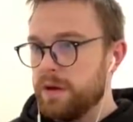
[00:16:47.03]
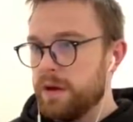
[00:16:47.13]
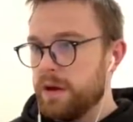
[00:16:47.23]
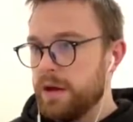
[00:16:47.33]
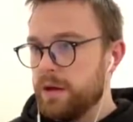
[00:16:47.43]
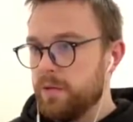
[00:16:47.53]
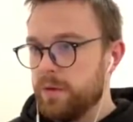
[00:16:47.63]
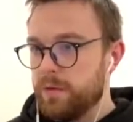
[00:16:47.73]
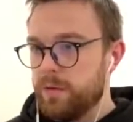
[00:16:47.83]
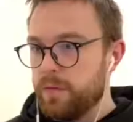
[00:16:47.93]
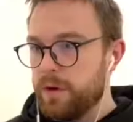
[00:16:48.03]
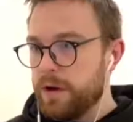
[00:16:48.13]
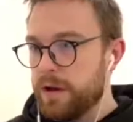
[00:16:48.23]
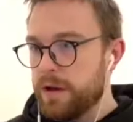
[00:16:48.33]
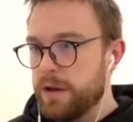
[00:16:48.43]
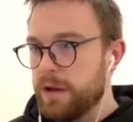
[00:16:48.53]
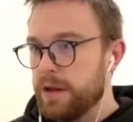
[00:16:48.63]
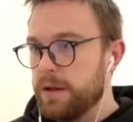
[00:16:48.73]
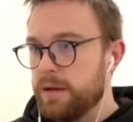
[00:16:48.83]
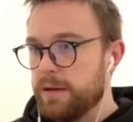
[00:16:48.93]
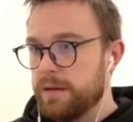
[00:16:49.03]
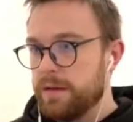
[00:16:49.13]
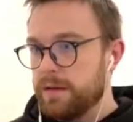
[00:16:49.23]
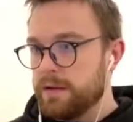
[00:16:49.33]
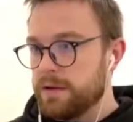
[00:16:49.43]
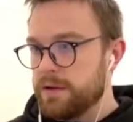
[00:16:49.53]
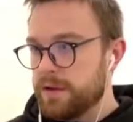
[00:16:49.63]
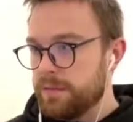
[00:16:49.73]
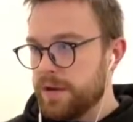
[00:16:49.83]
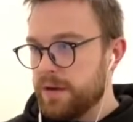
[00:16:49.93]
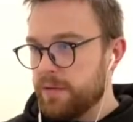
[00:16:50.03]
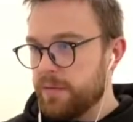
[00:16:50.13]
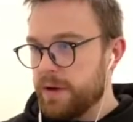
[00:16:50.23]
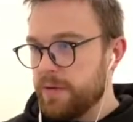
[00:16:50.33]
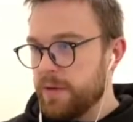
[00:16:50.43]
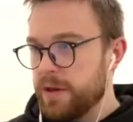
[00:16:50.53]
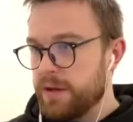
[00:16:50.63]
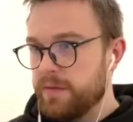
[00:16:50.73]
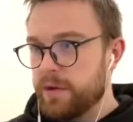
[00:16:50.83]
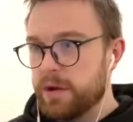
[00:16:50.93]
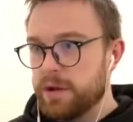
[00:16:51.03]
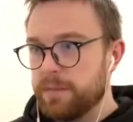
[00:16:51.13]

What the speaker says: And we really took them down a peg with that volley.